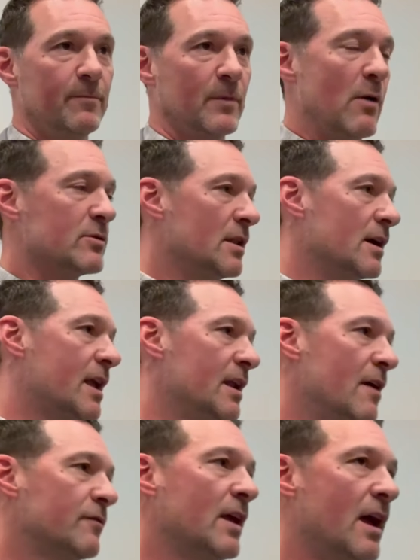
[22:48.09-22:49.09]
I was lucky
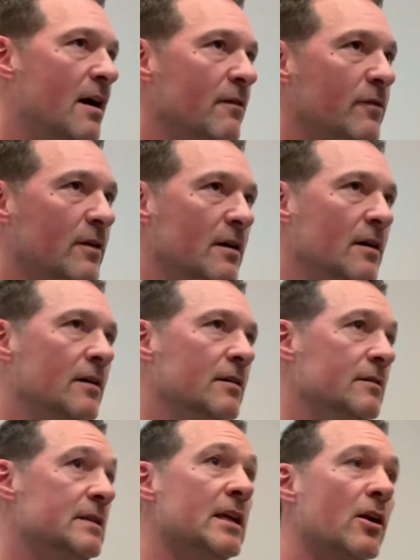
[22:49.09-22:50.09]
enough to have uh,
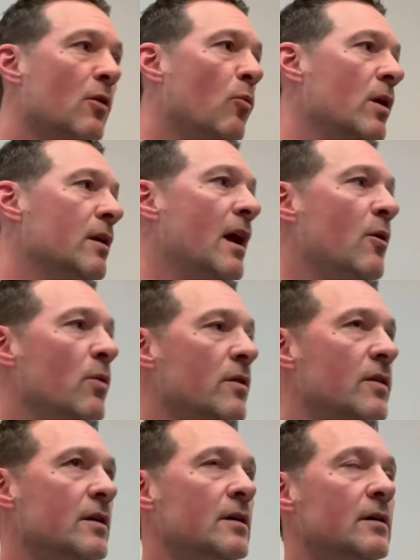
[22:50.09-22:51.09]
dinner one night with
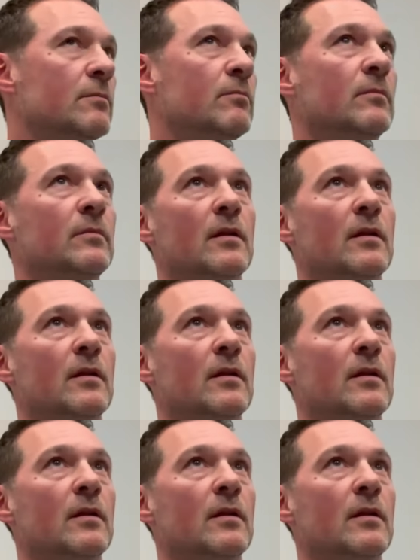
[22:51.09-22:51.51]
um,